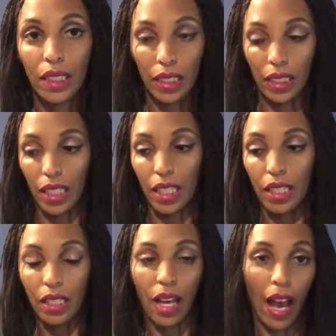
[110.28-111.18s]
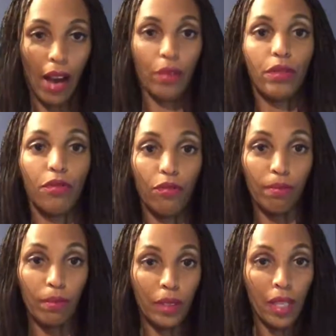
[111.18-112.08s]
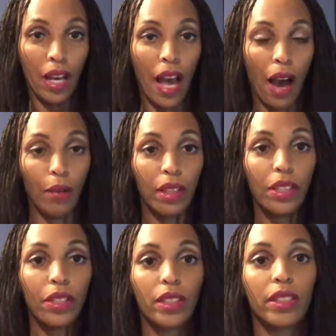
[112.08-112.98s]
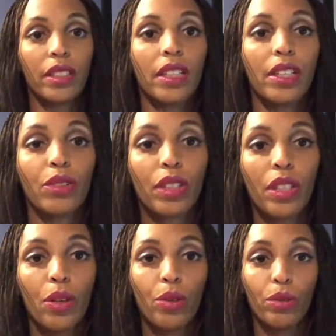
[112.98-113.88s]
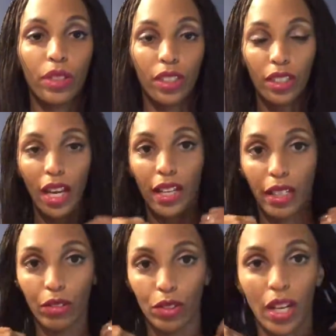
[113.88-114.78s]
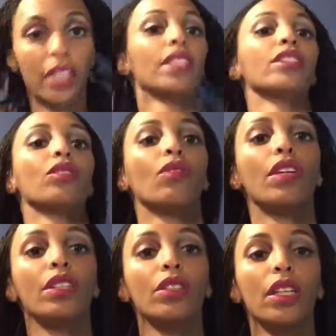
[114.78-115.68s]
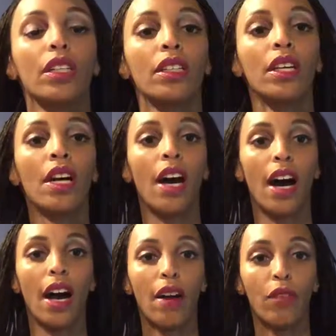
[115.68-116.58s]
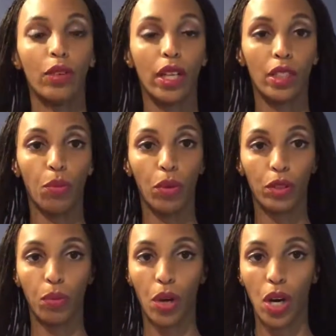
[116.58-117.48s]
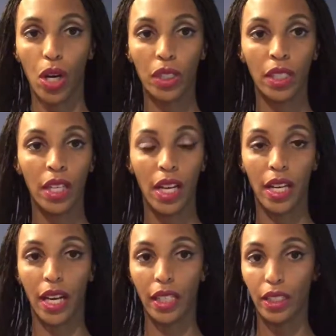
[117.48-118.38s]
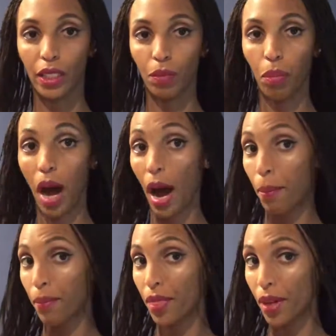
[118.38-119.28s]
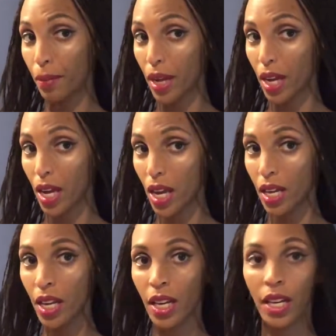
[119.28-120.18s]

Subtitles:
see how it looks in your clothes. It just kind of gives you an idea. So under here I have on a sports bra, and I just pop them in,